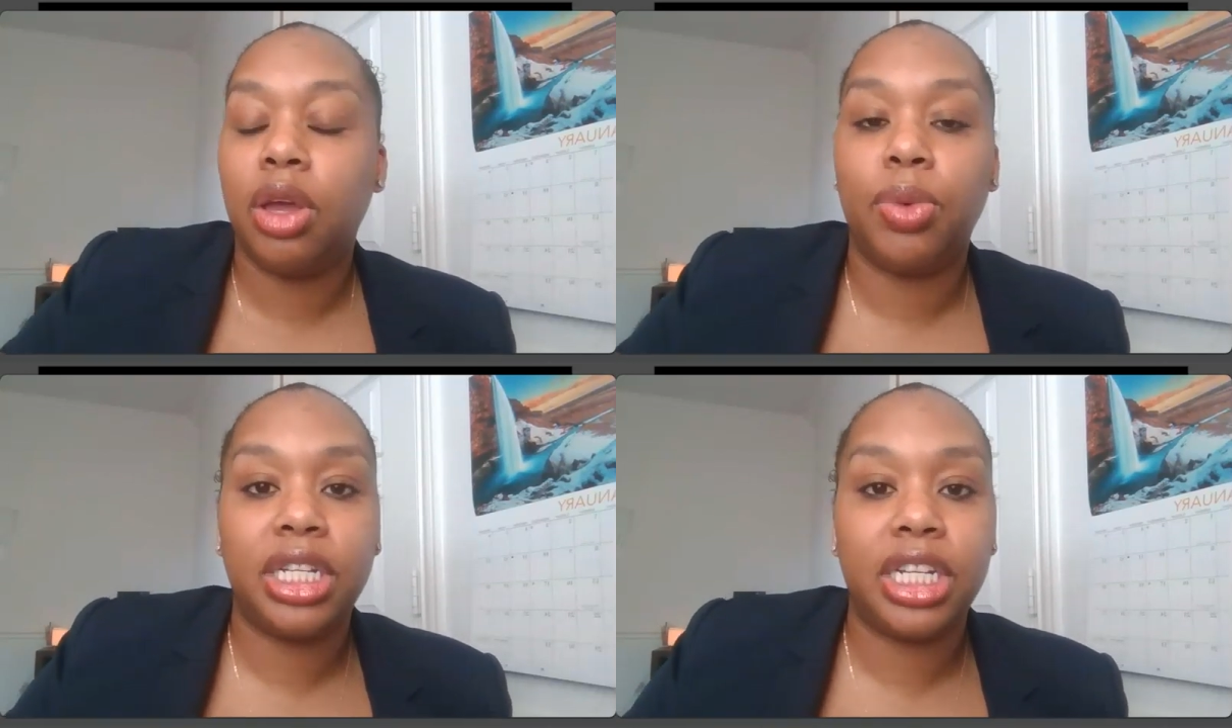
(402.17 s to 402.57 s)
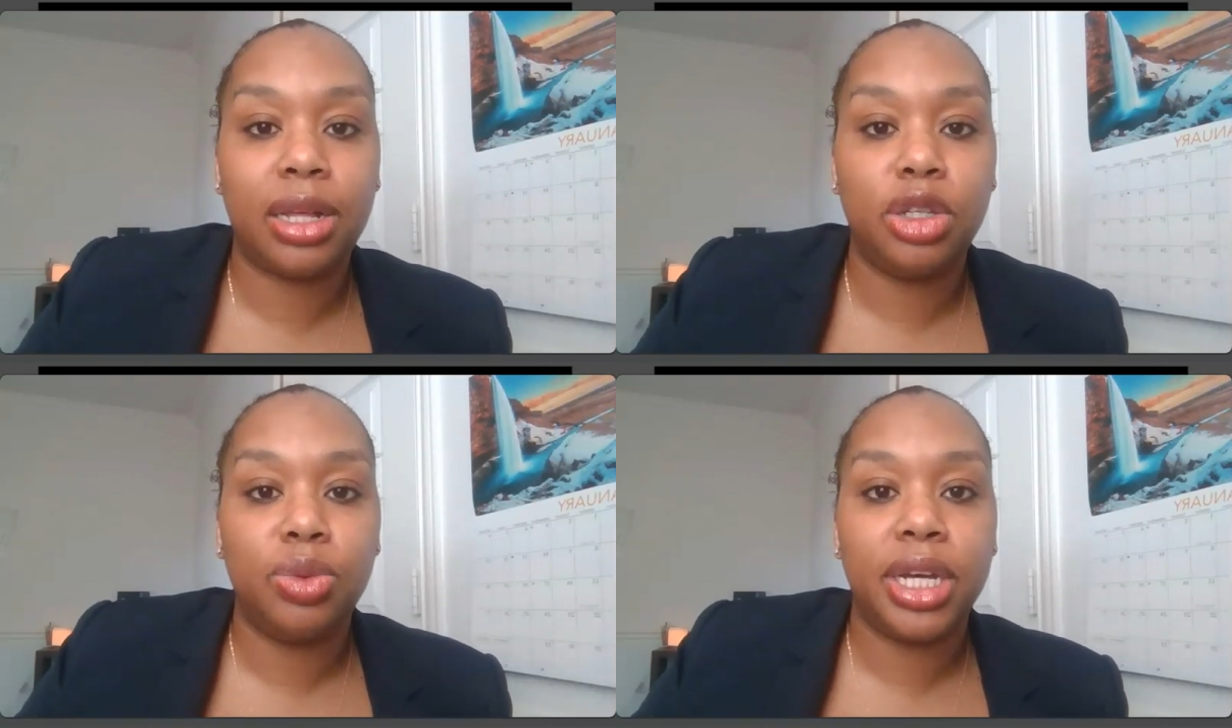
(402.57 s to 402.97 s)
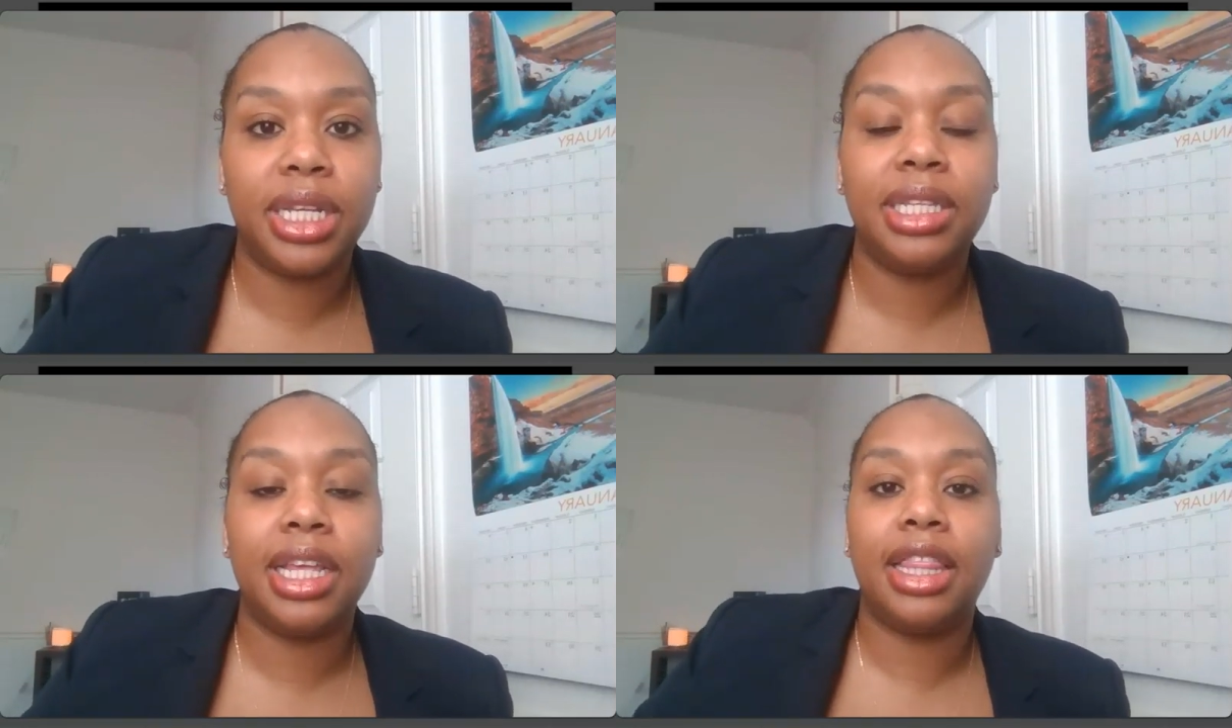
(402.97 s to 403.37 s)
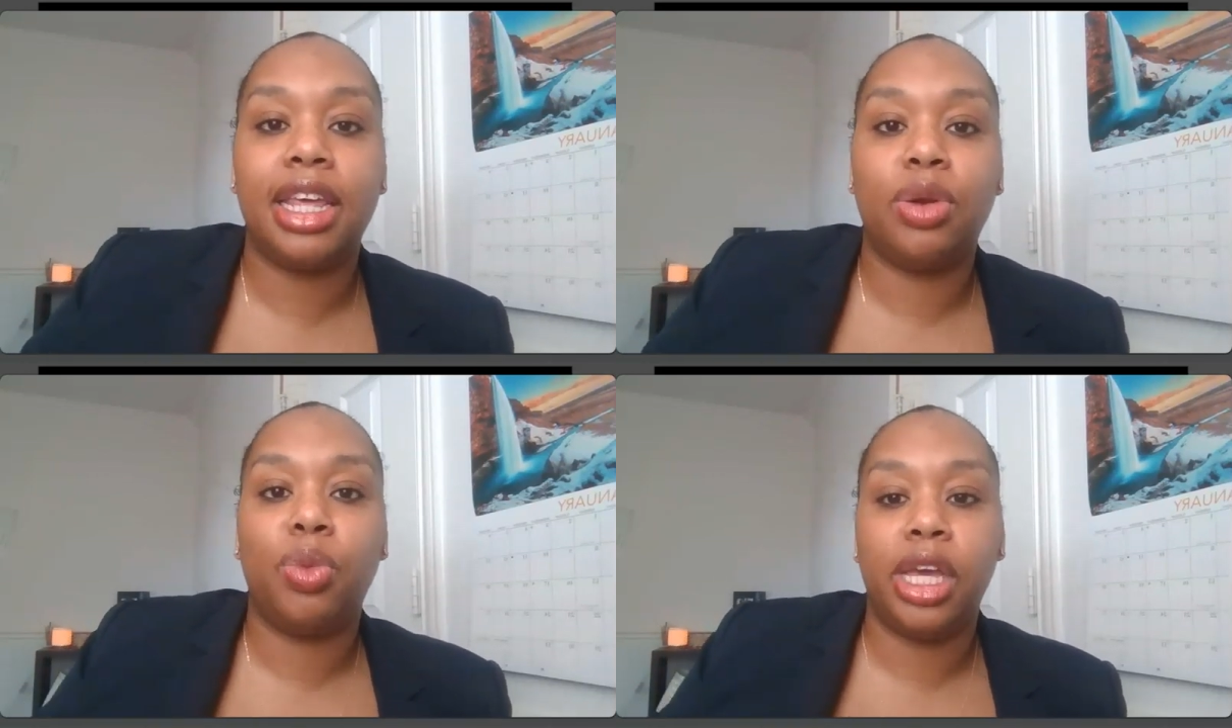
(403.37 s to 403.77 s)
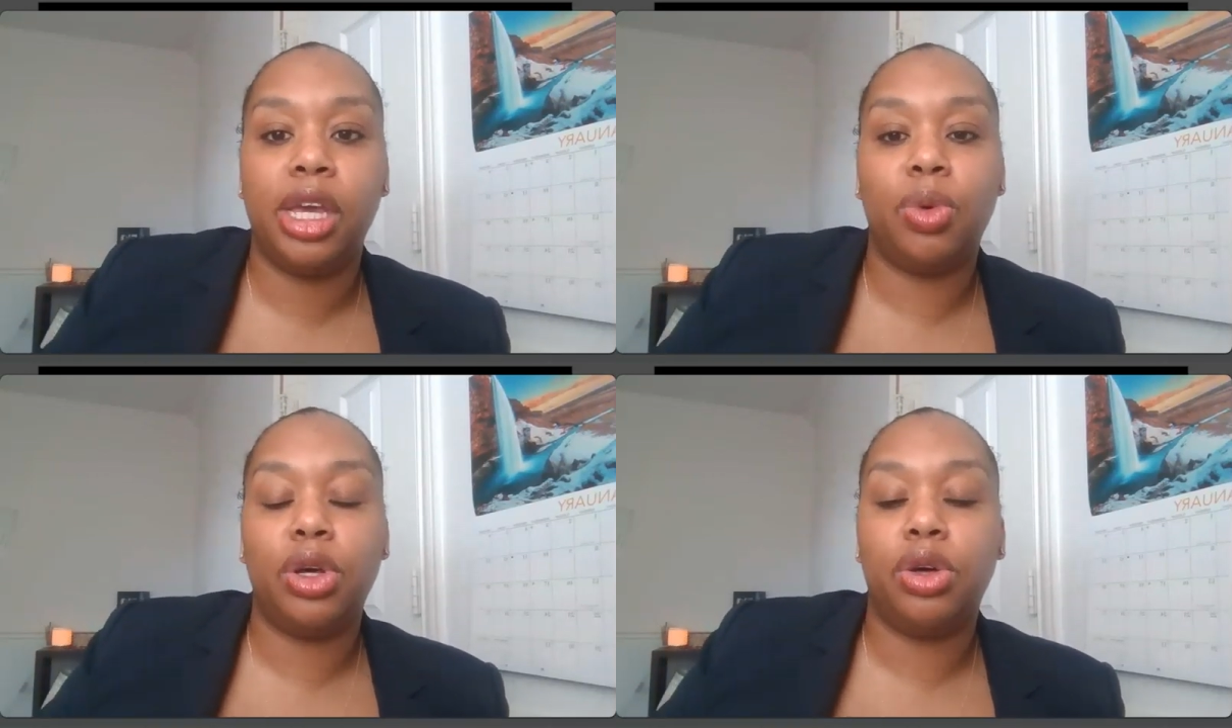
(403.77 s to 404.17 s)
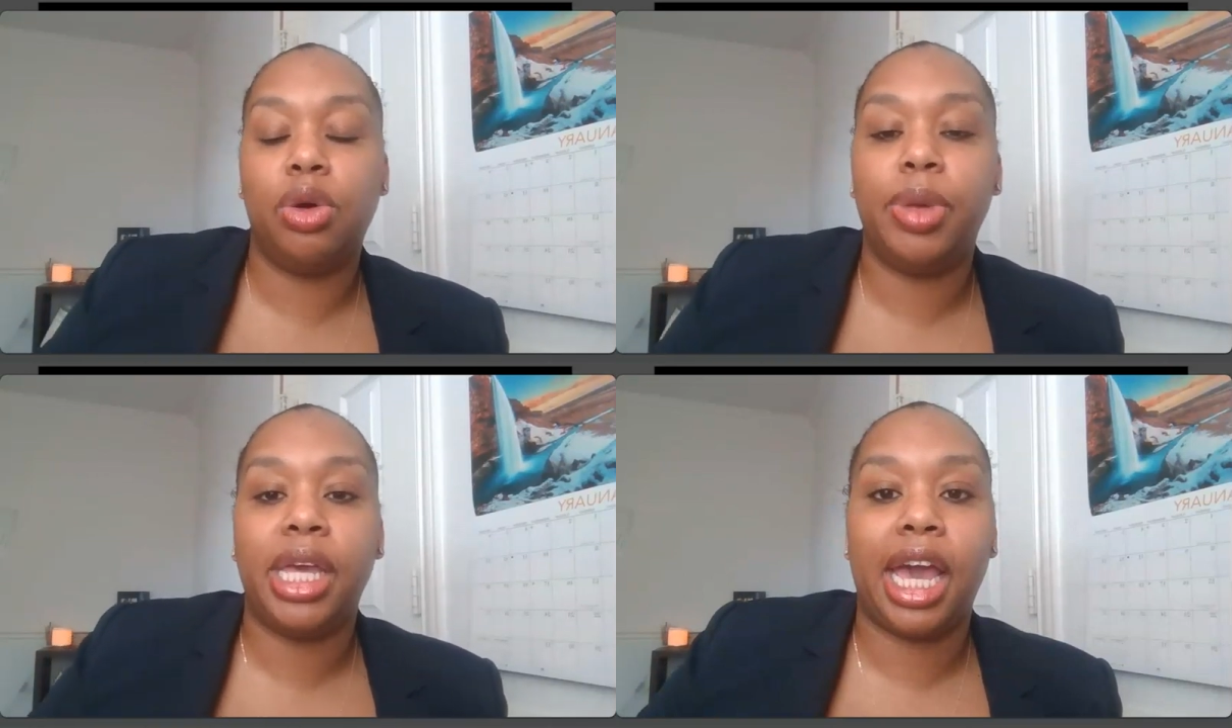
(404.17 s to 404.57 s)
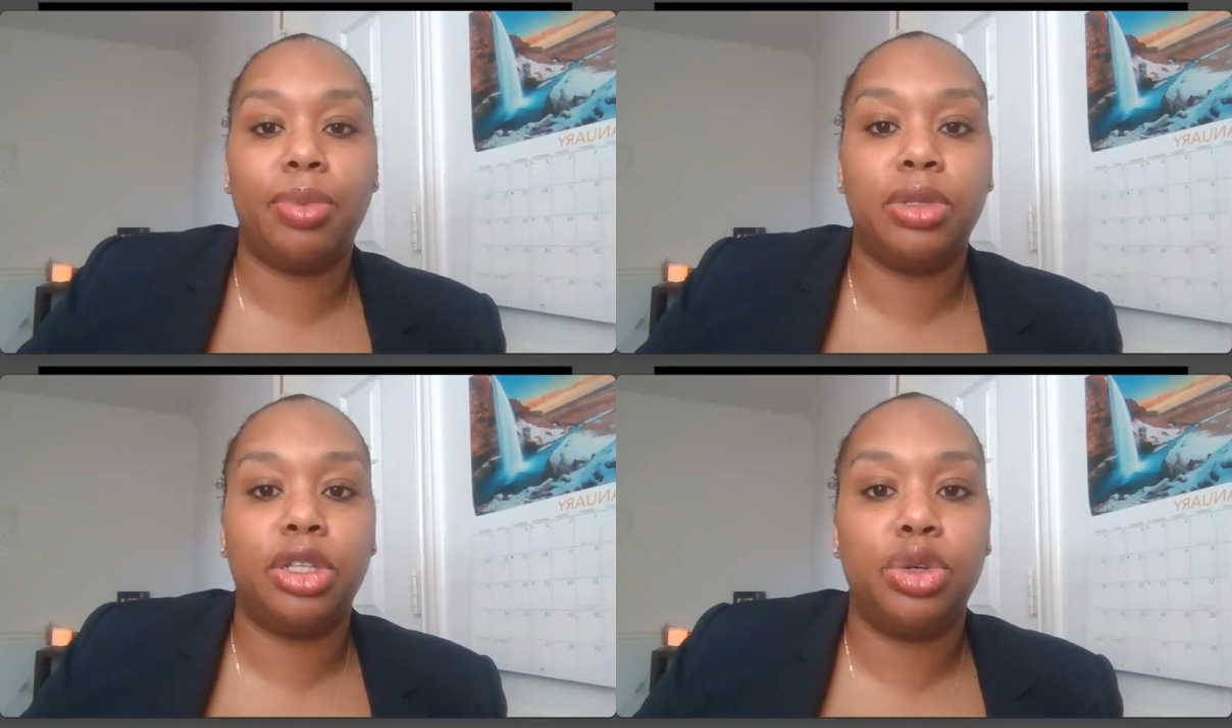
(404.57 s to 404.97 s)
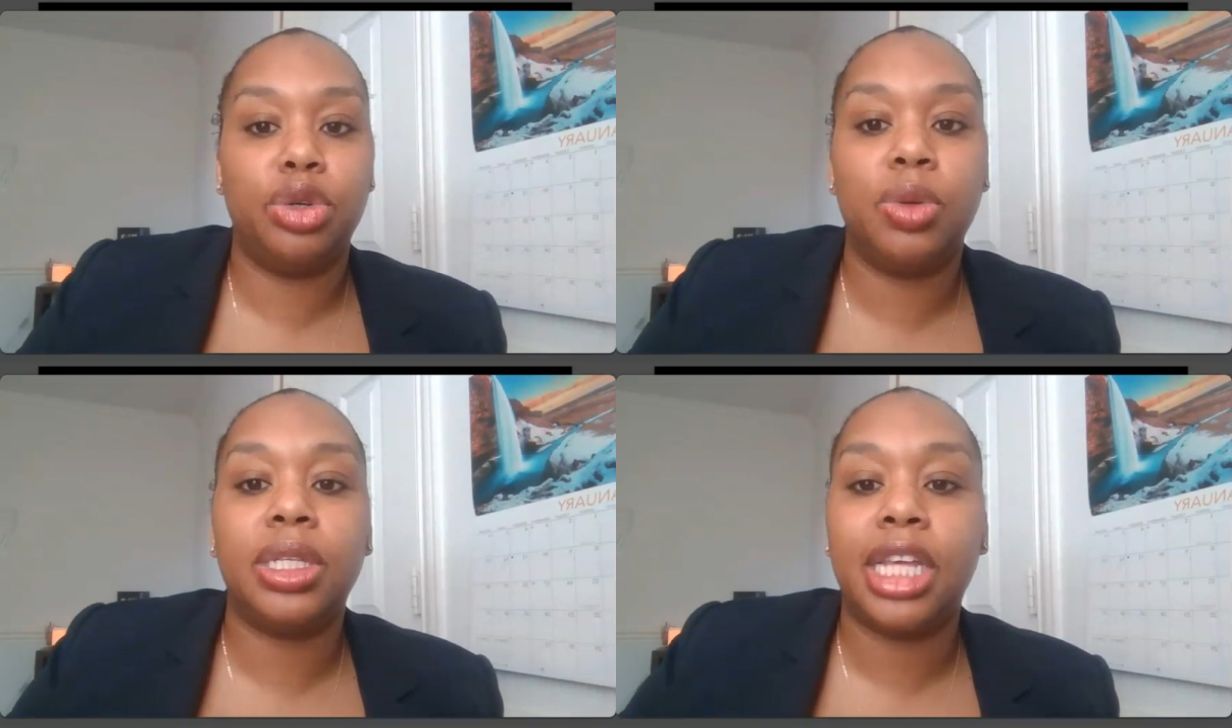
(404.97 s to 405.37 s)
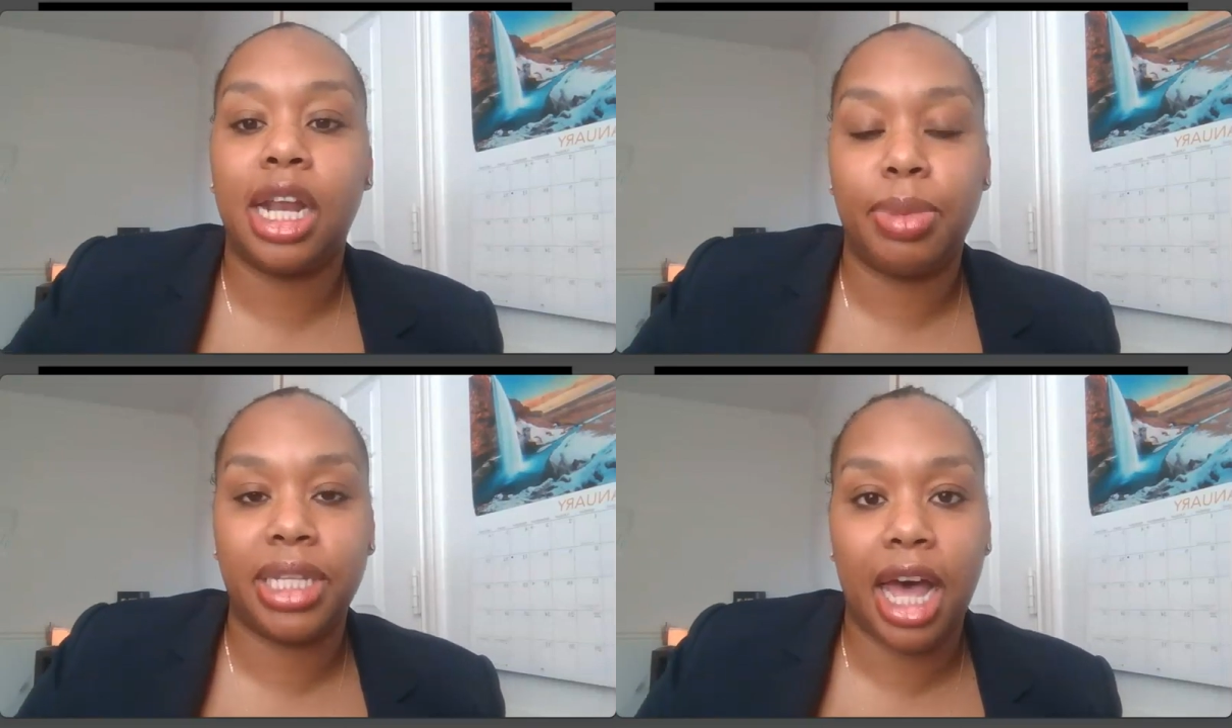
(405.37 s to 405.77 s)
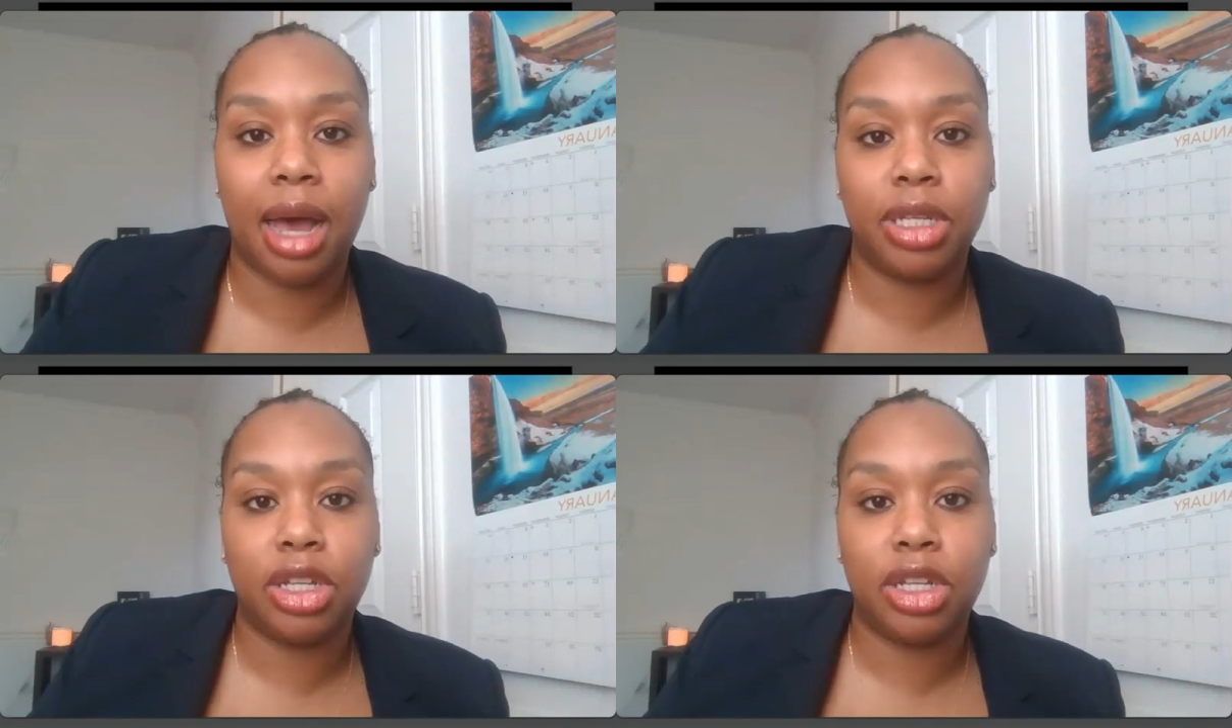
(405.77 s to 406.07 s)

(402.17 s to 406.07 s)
Reach out to us, and then we will be able to set up a time